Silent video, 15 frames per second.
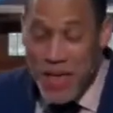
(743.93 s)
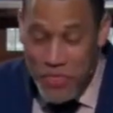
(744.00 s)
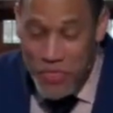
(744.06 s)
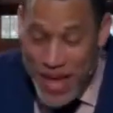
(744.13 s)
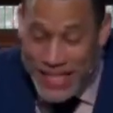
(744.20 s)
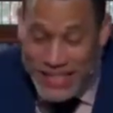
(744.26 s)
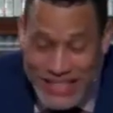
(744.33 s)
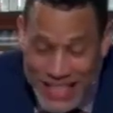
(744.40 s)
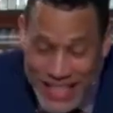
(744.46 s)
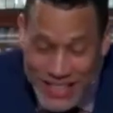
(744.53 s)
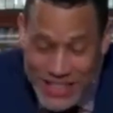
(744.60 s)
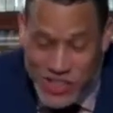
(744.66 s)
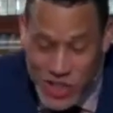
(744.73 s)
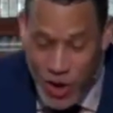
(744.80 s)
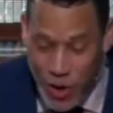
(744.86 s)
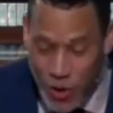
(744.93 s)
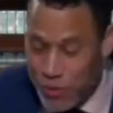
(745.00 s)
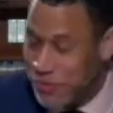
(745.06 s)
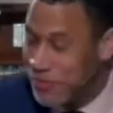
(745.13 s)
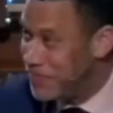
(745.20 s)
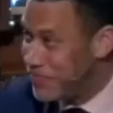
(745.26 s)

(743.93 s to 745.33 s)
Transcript: They did so.